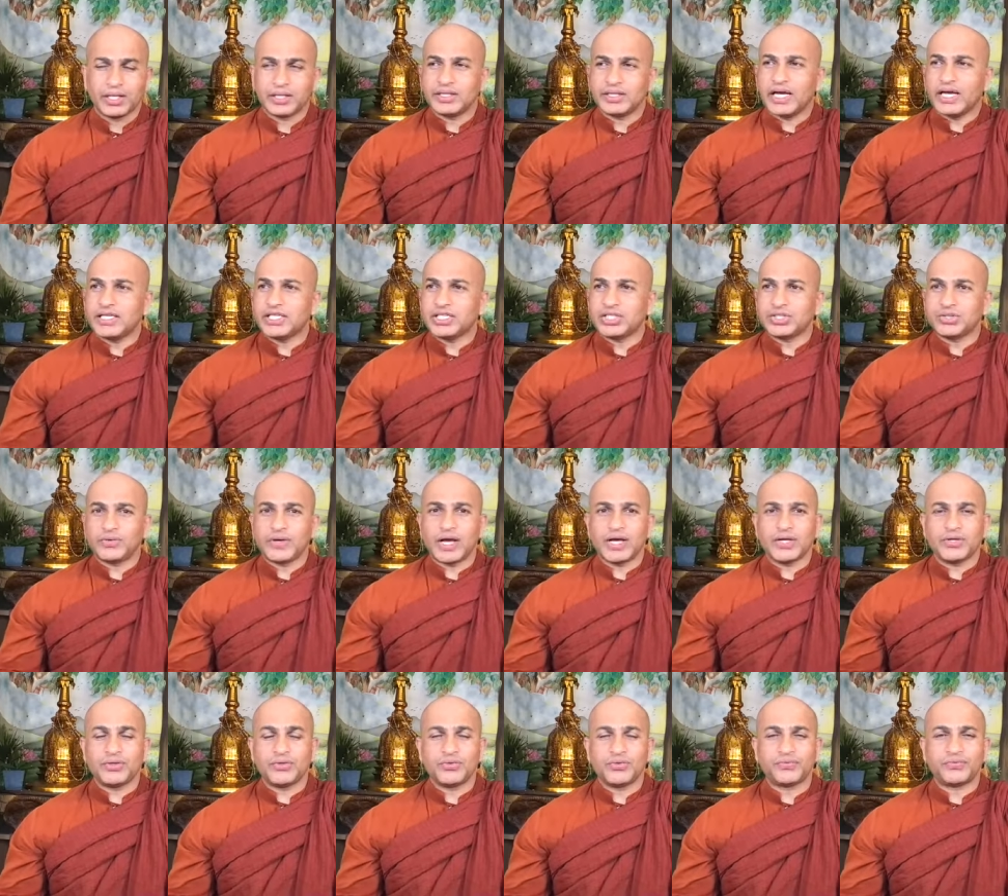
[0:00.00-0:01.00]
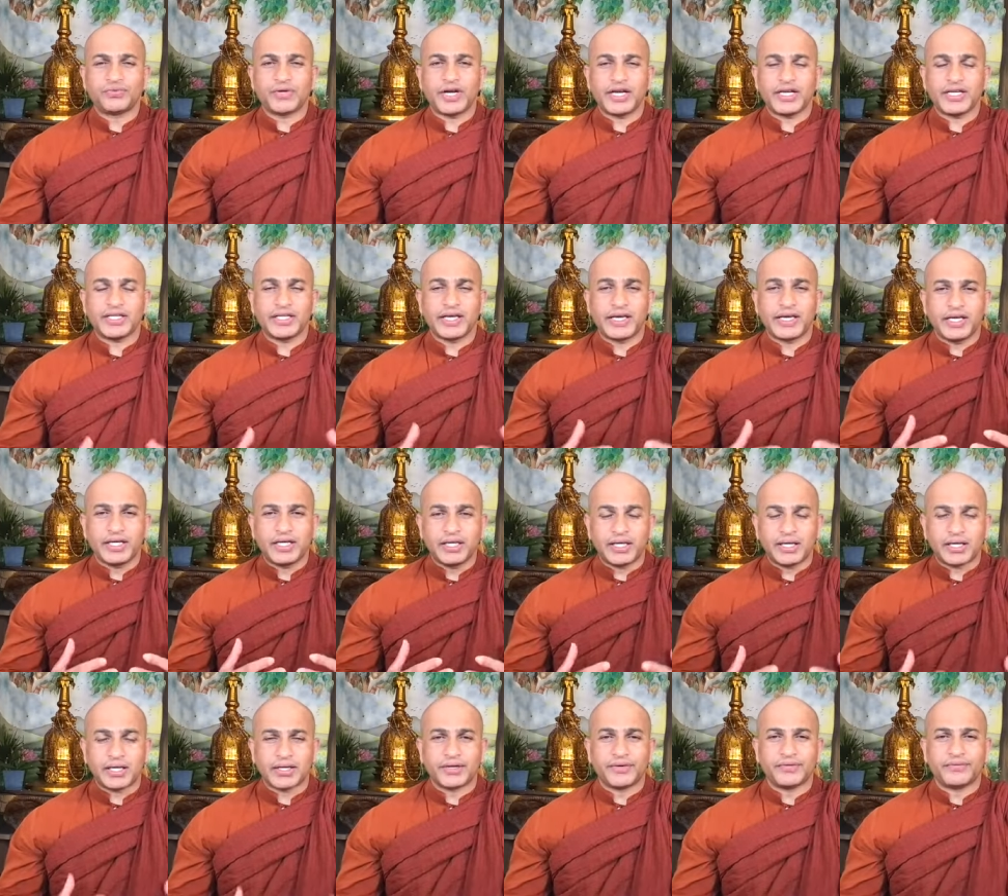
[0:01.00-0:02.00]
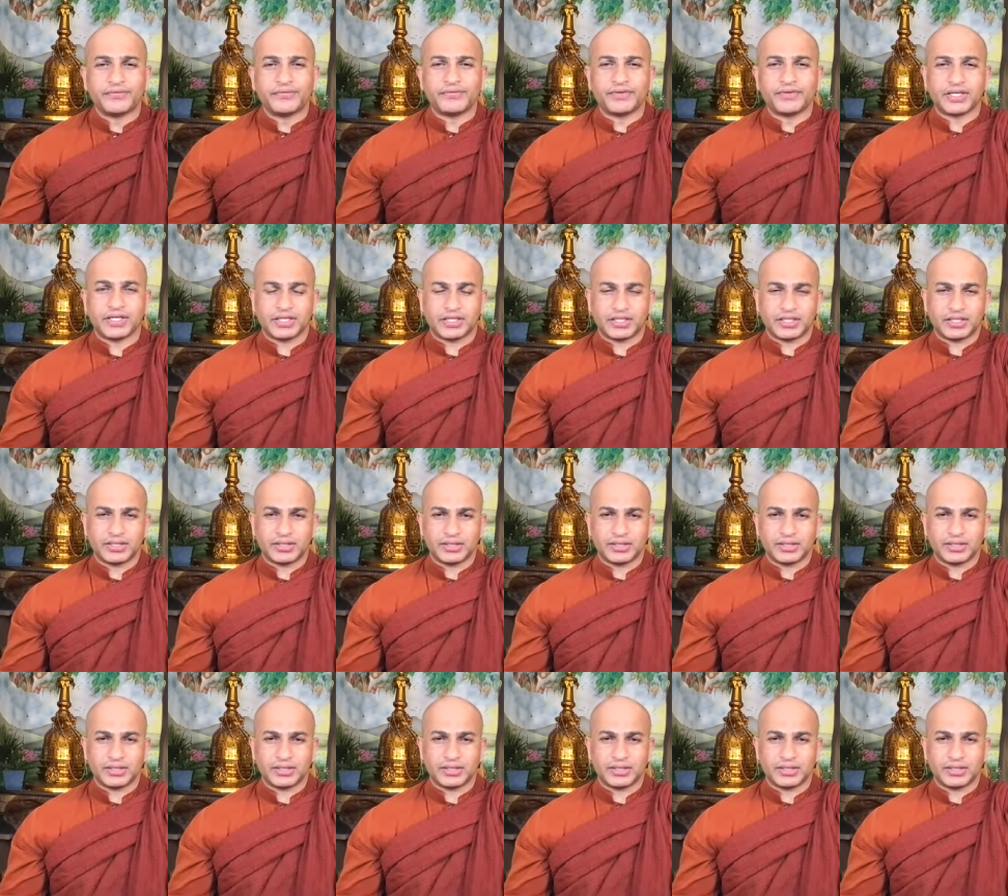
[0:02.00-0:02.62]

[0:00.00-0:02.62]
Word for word: That is where you find the inner comfort.